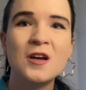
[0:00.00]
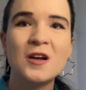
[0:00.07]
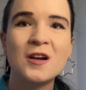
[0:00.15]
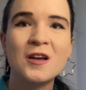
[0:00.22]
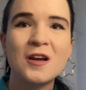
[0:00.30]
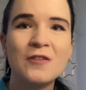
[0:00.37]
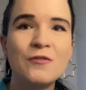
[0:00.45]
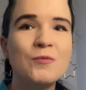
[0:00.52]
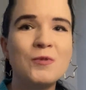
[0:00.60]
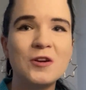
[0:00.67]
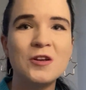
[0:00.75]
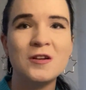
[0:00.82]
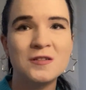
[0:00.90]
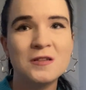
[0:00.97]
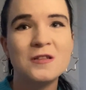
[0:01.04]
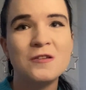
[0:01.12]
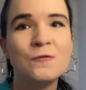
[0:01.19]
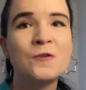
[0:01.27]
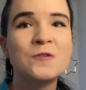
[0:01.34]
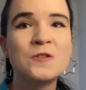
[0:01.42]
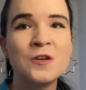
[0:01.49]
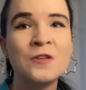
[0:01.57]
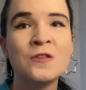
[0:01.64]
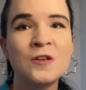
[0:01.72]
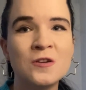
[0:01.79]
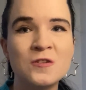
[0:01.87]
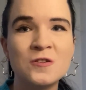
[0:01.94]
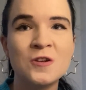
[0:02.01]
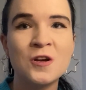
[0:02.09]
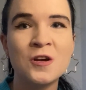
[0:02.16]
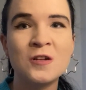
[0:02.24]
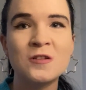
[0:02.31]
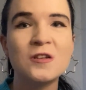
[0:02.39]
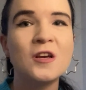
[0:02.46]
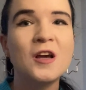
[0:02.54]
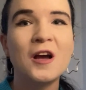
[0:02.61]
like everybody has a different skin texture, and